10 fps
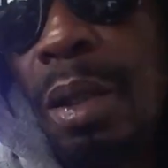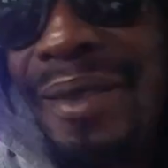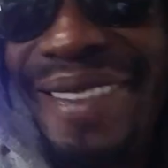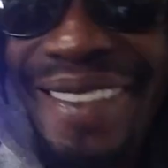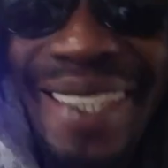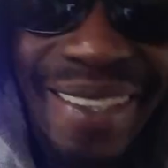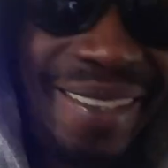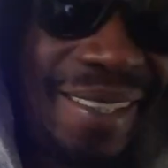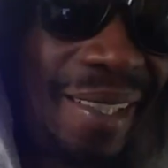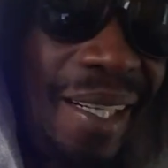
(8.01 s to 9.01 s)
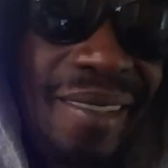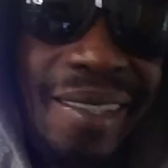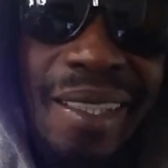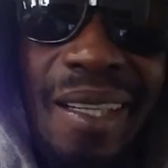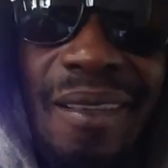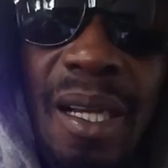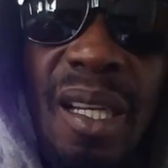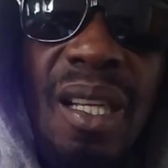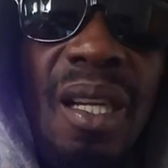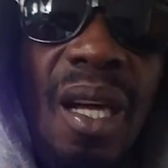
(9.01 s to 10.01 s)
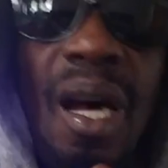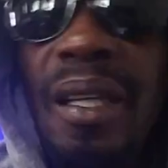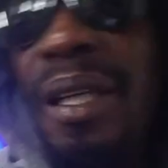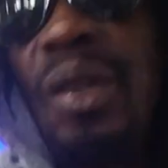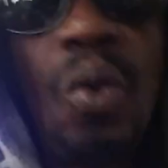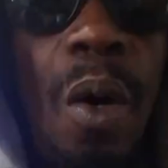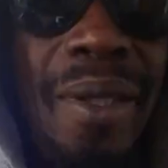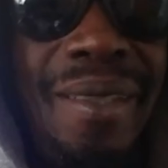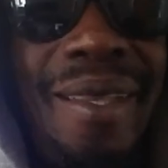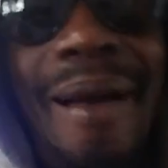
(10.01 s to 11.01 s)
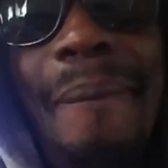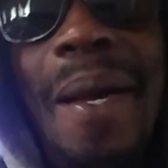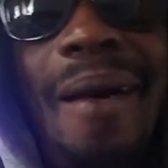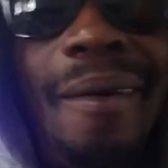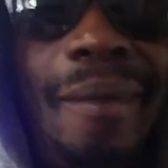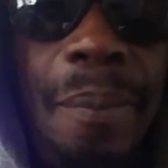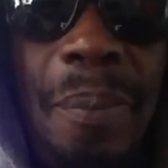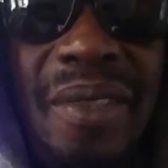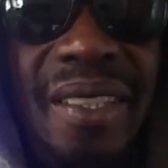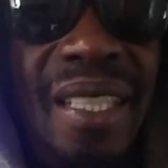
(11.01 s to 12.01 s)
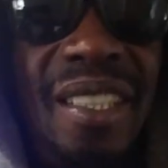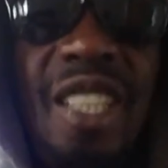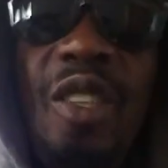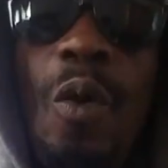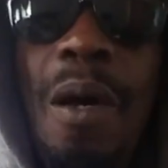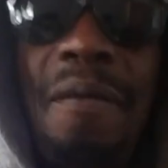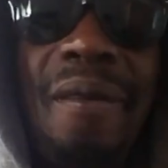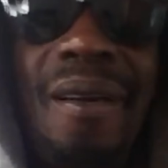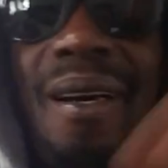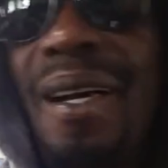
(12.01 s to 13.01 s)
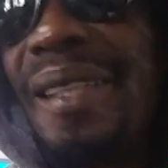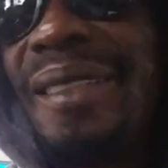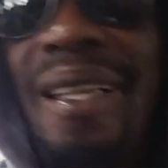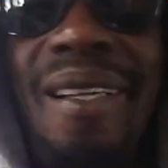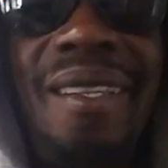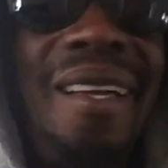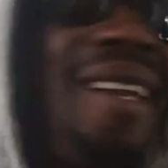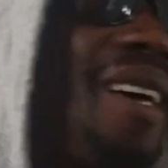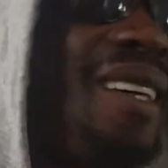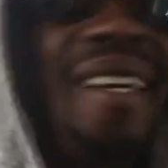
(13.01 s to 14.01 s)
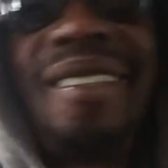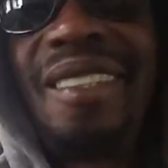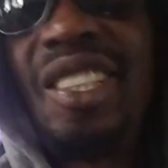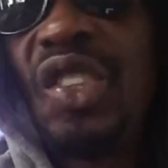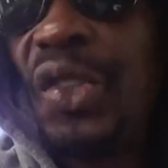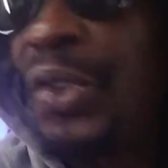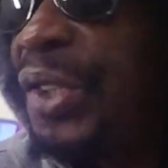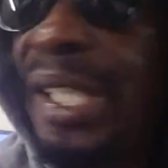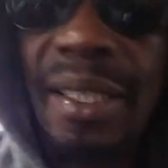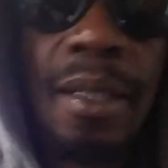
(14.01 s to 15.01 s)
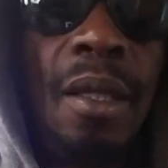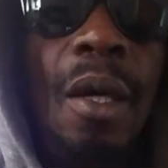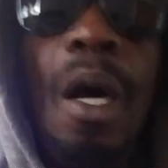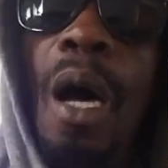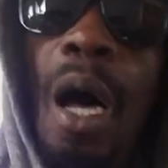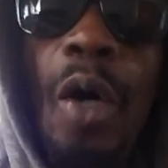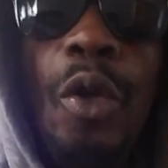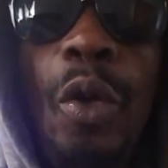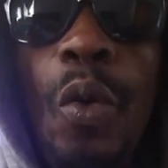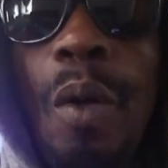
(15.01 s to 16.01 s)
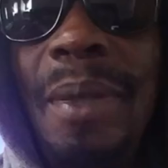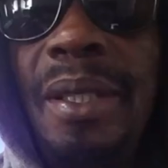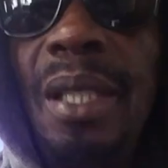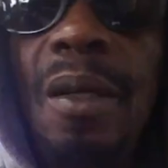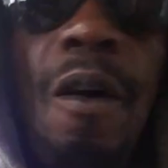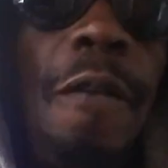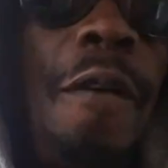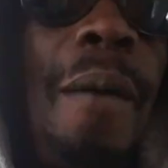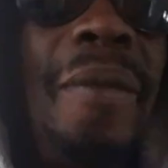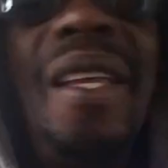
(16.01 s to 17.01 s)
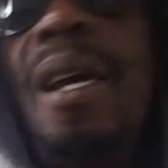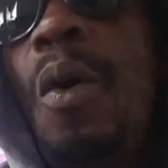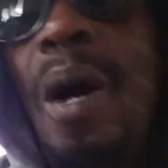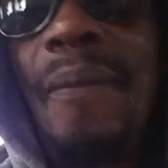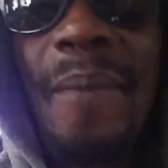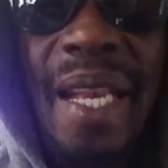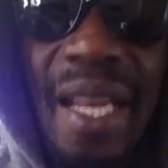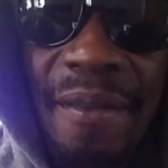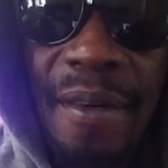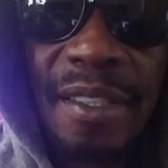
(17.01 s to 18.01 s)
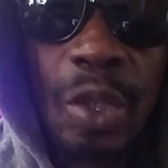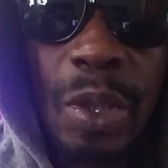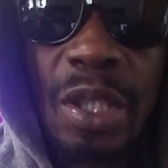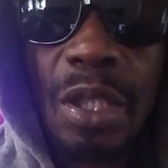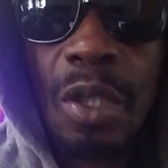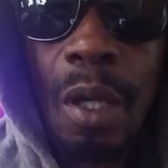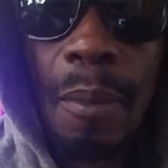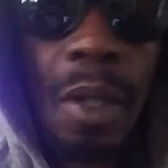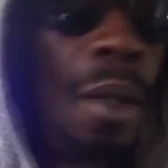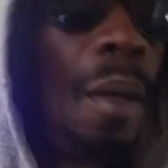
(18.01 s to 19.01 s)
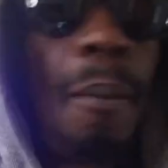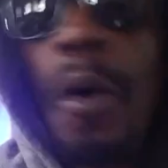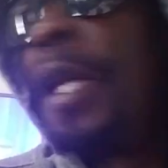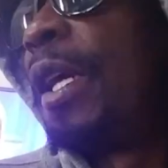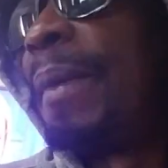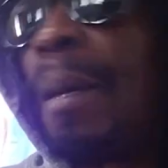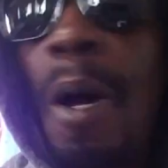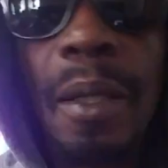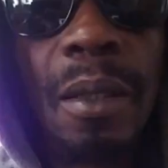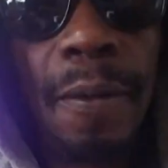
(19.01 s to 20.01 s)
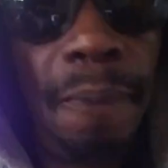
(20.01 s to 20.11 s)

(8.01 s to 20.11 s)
A 10-star general. And you know in time I represent, you know, for Gaza and Alliance. Straight. And you know my thing go from day one. I never switch it up. But hear me, man?